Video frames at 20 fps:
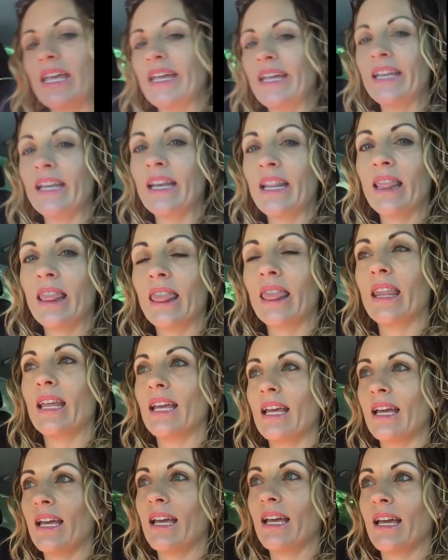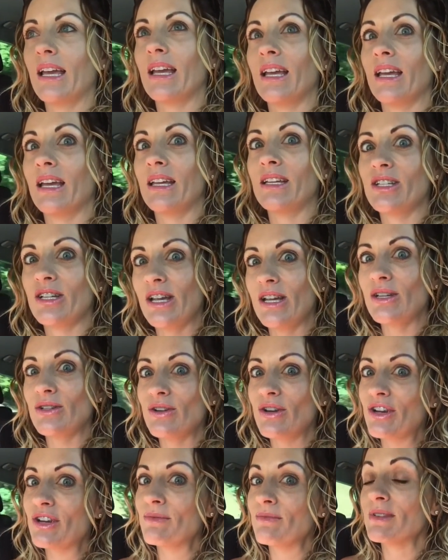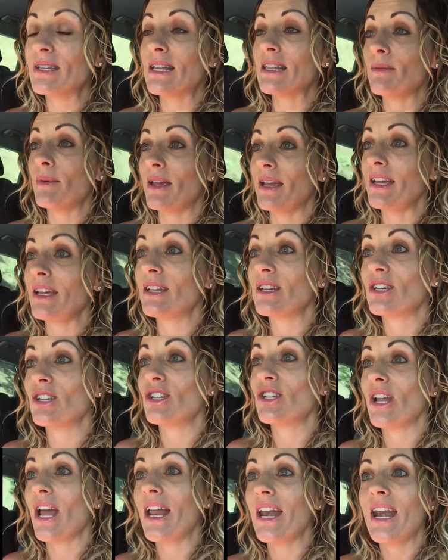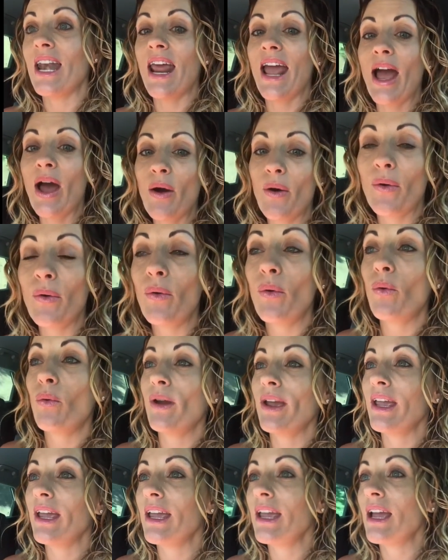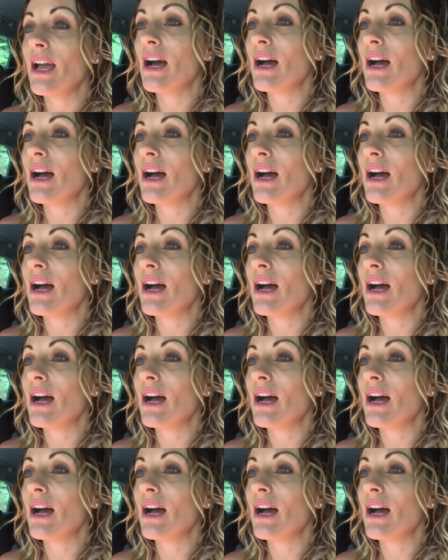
in the change rooms at the beach, and now we